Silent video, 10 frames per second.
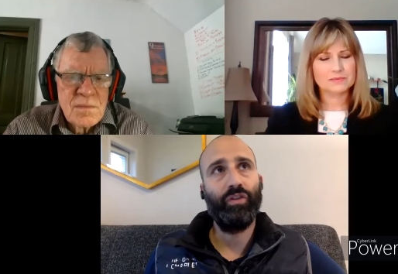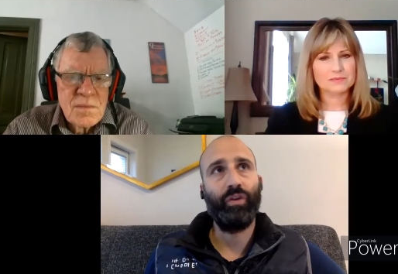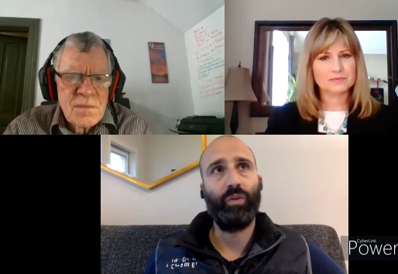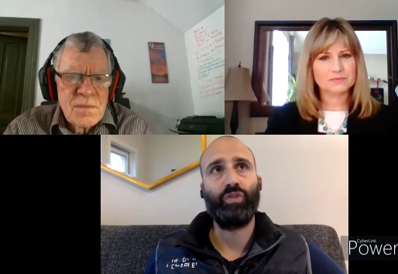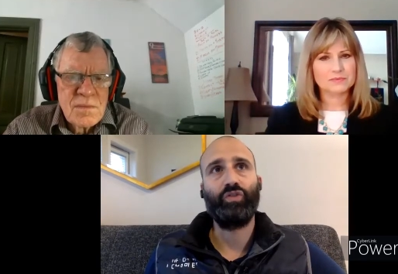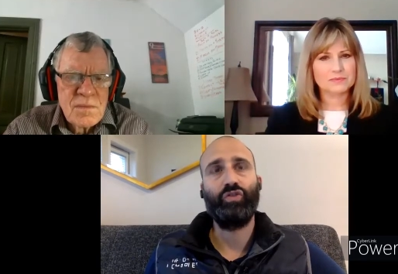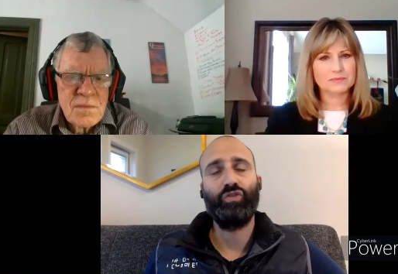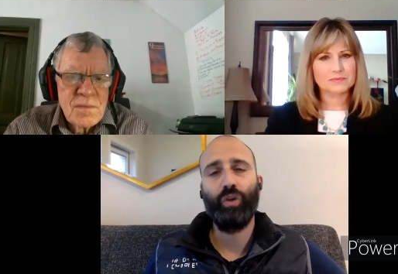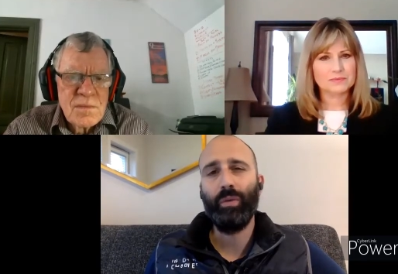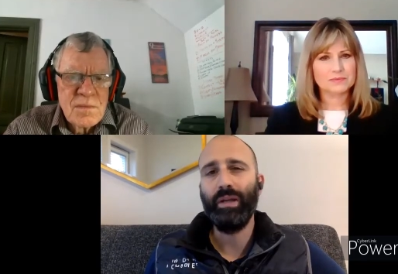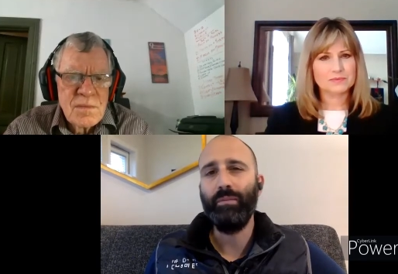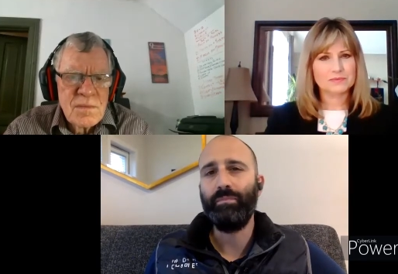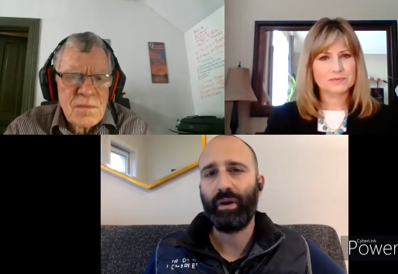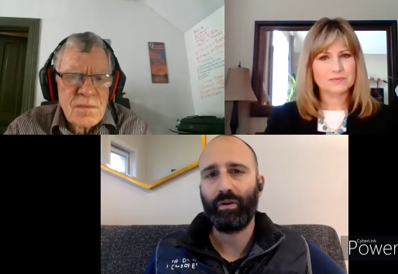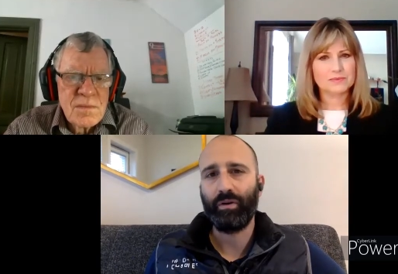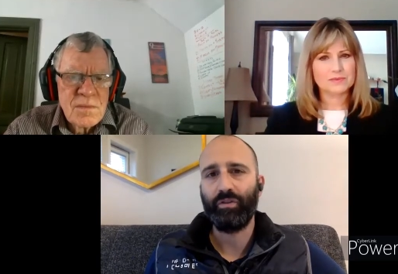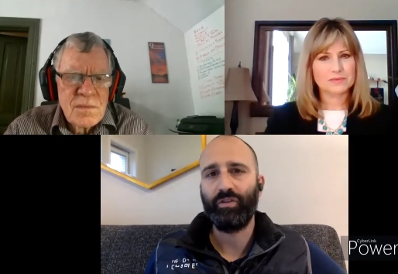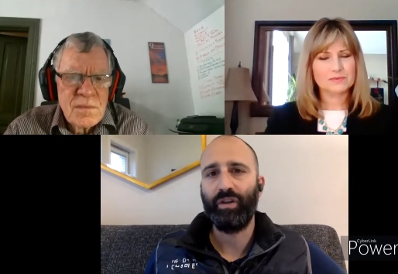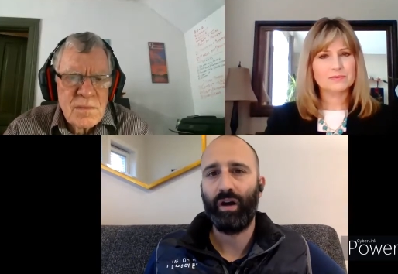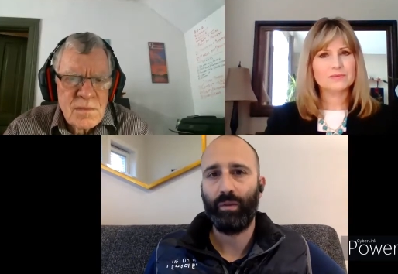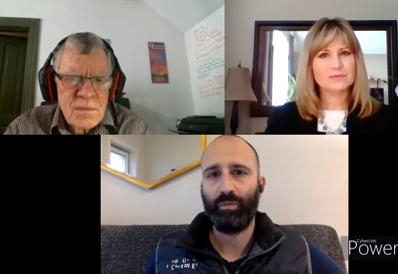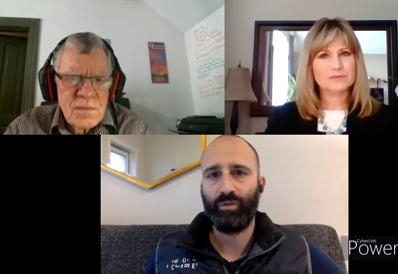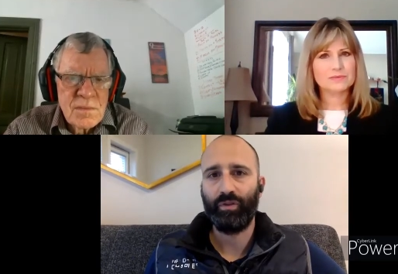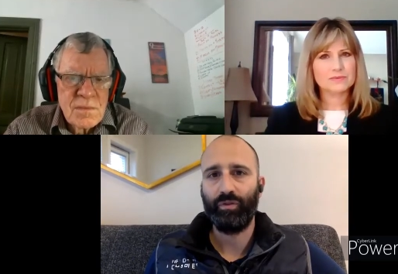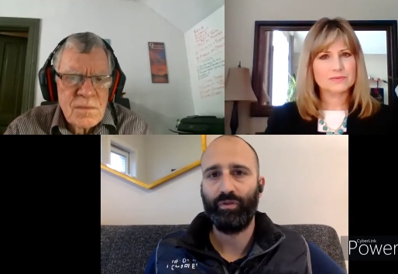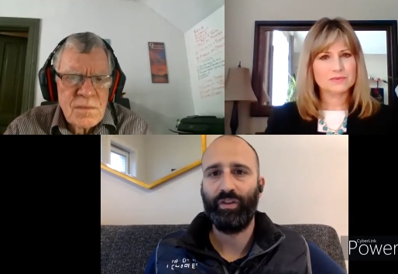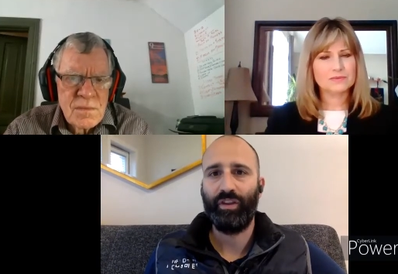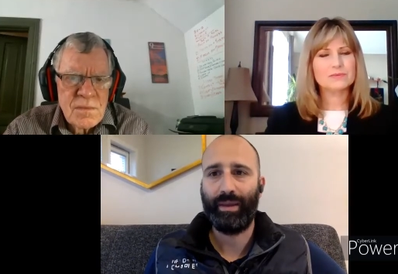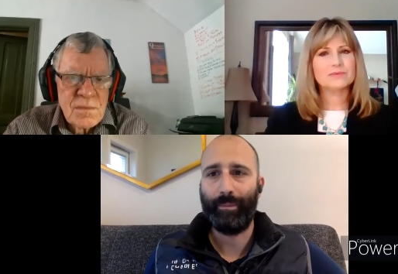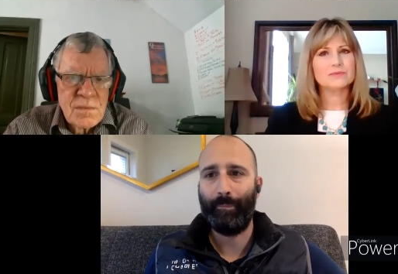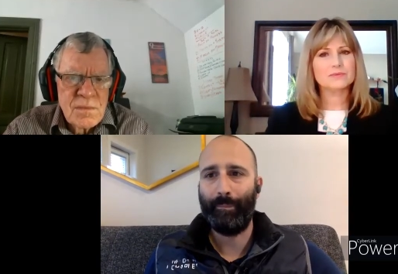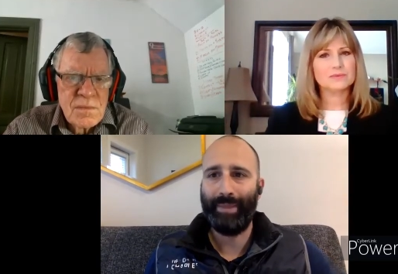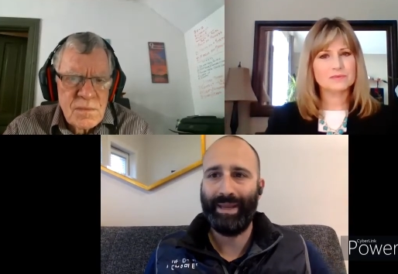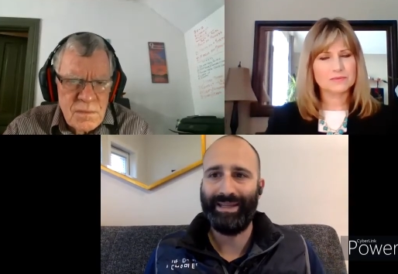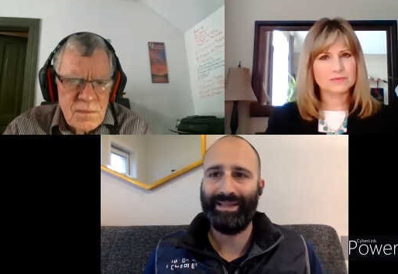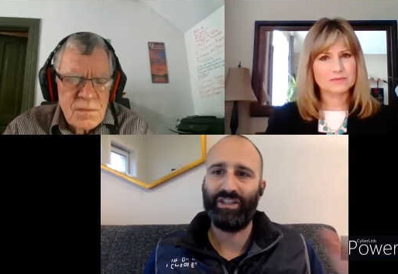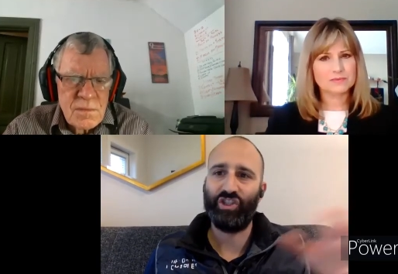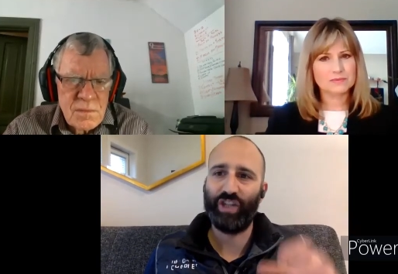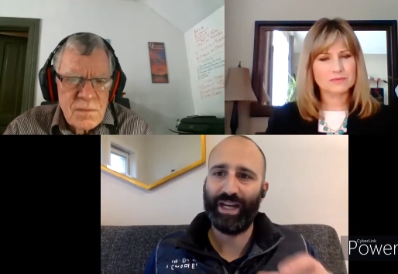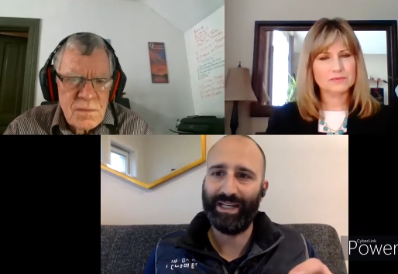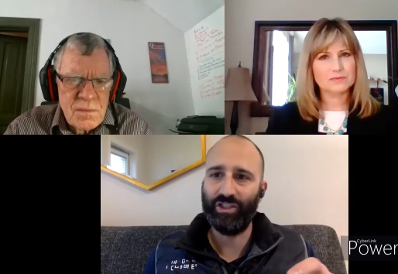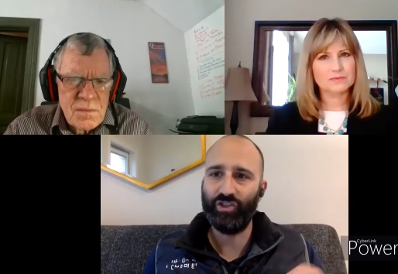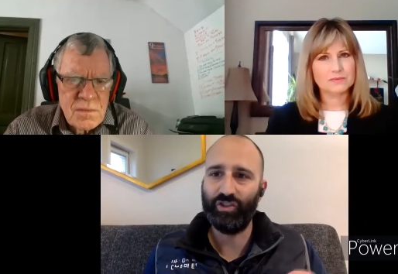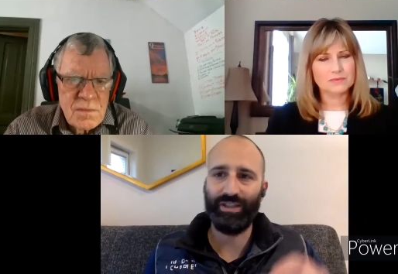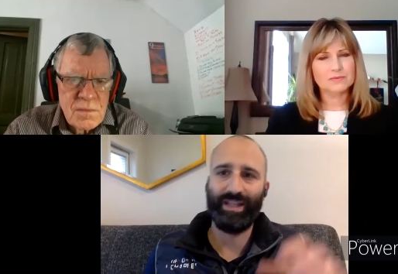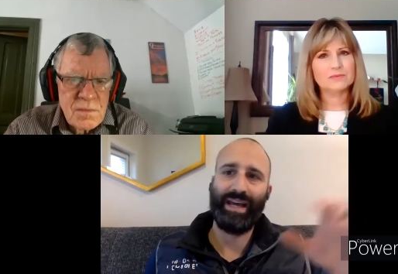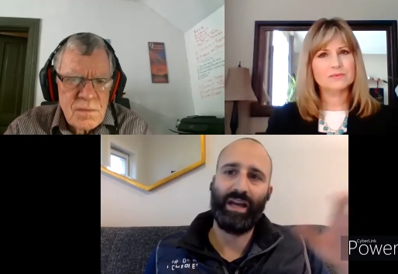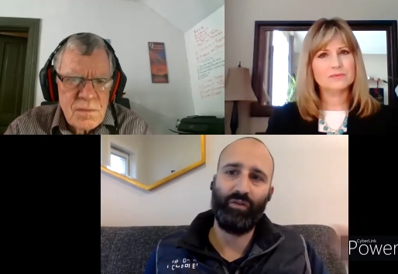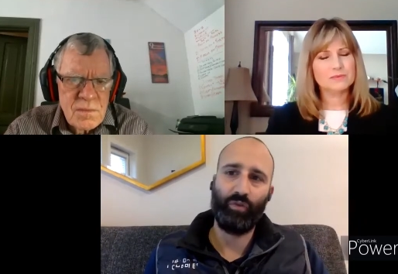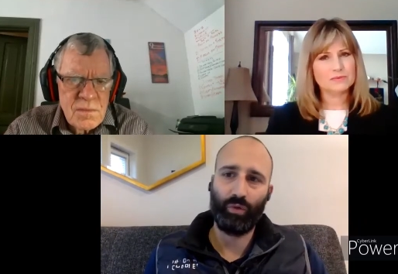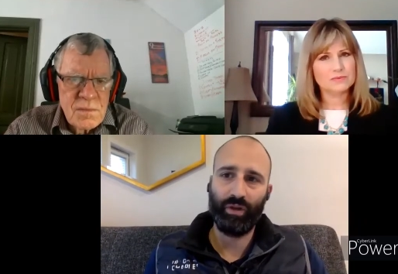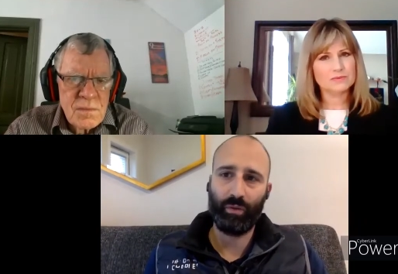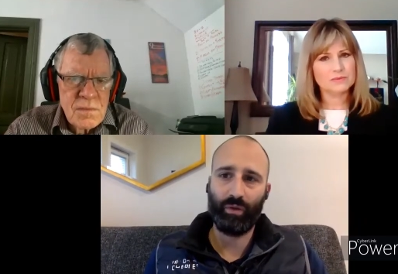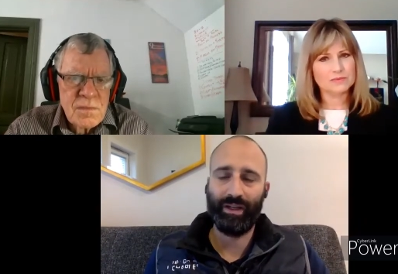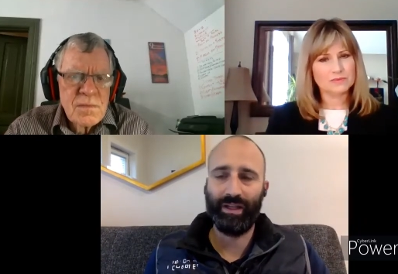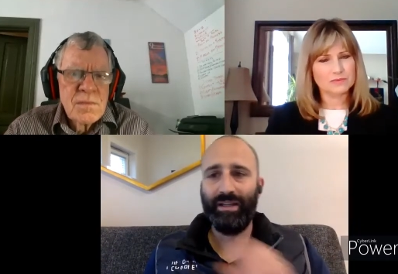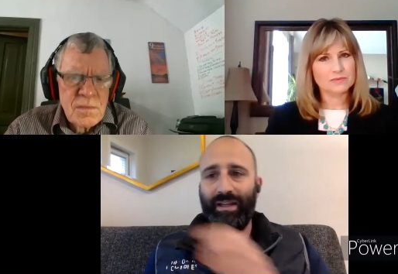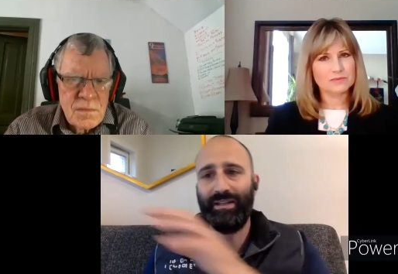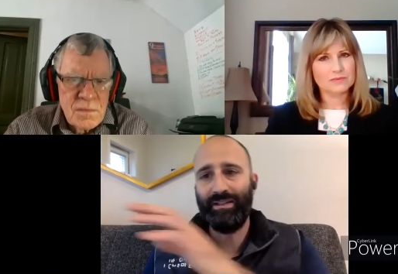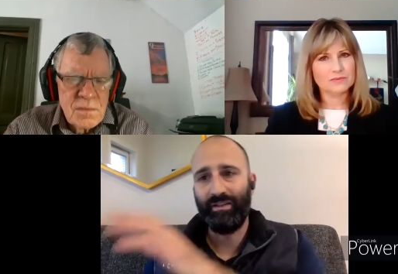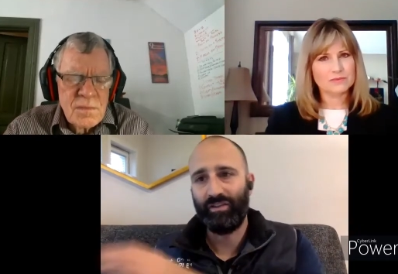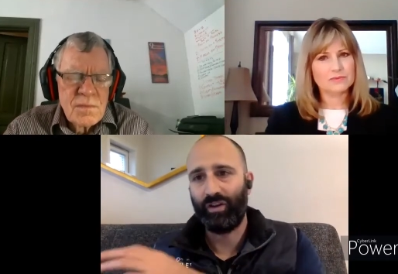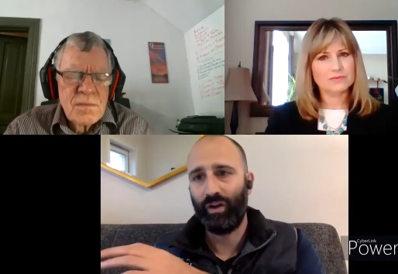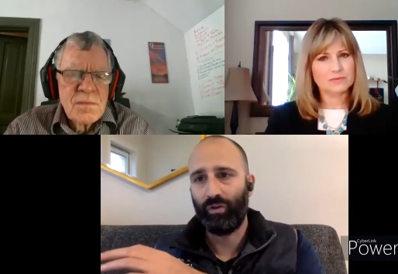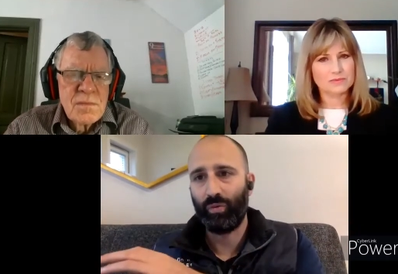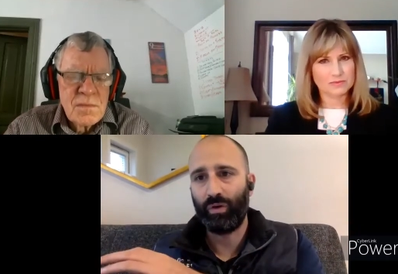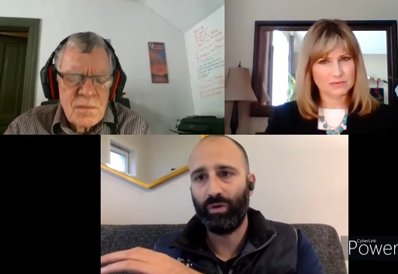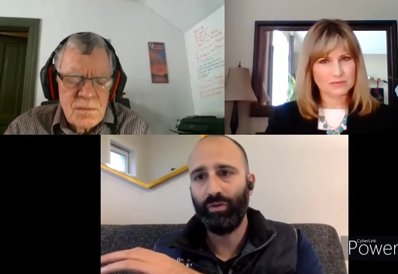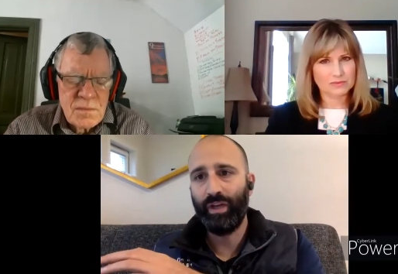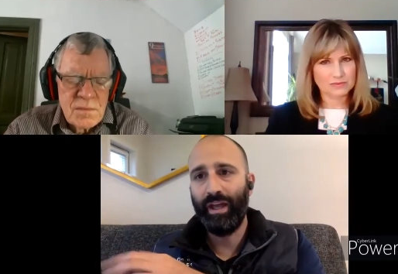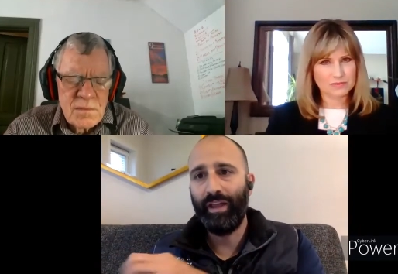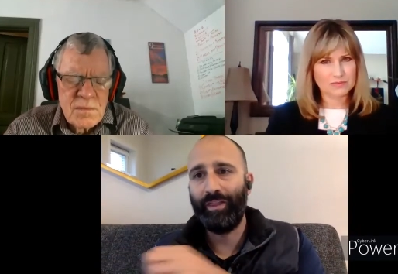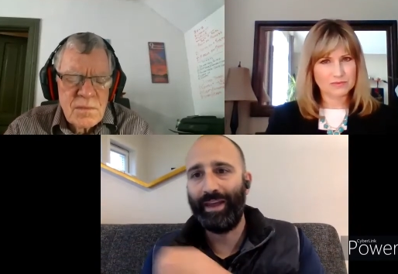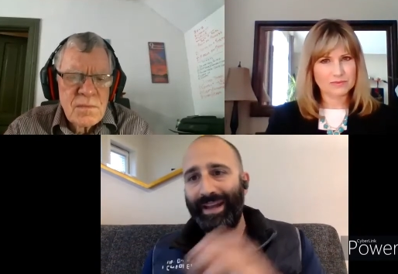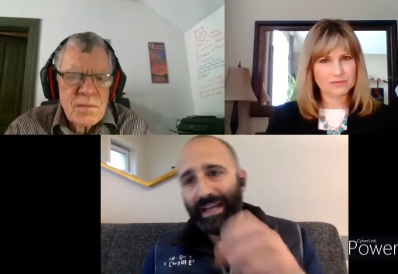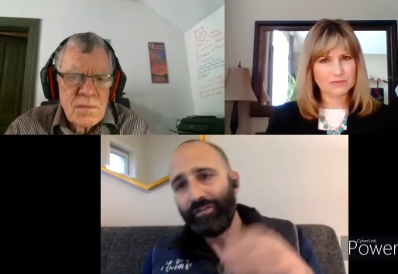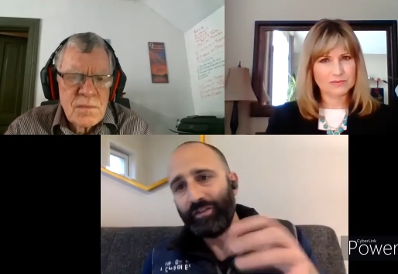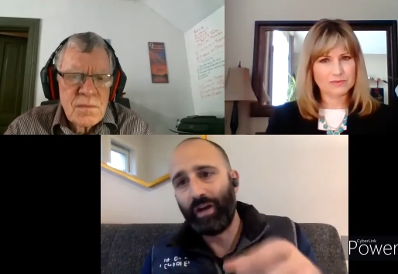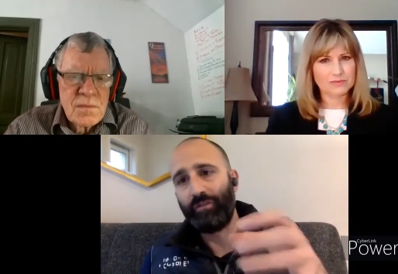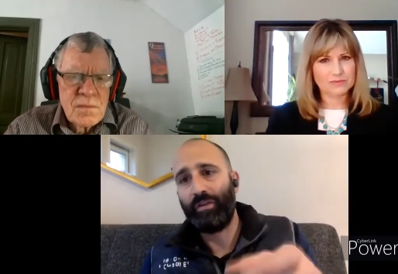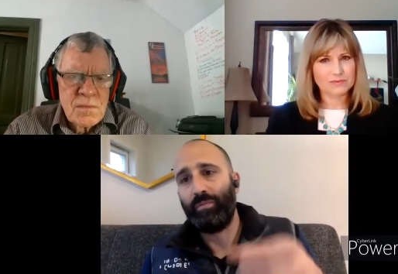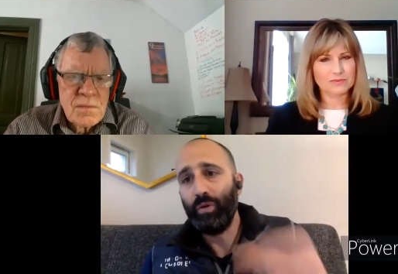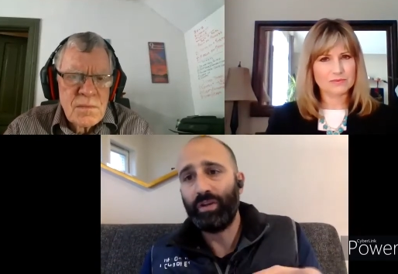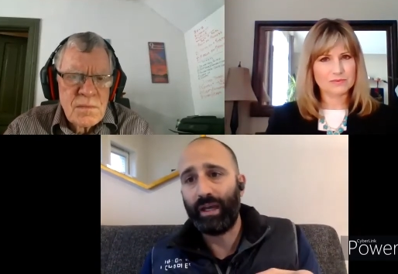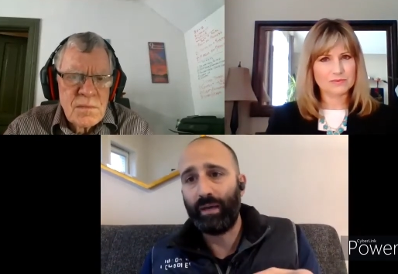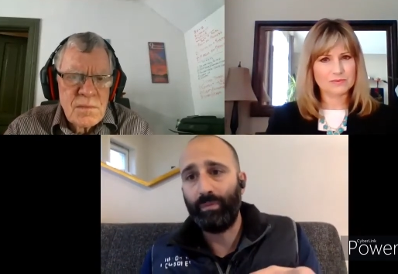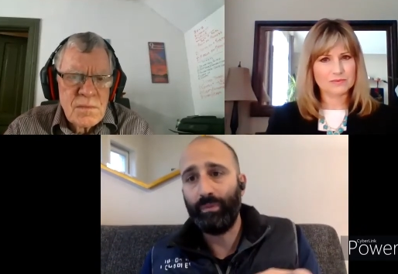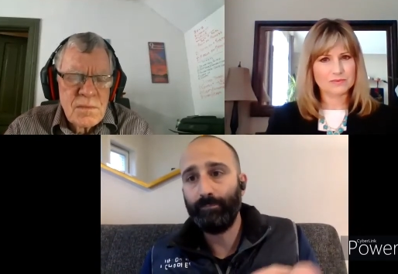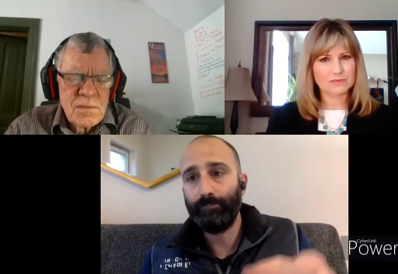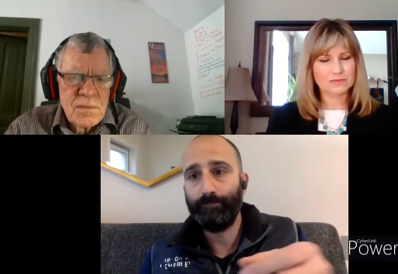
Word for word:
Speaker 1: There were so many barriers and obstacles to them making a change, getting out of the world they were in and into this other world, that if not for the boot camp,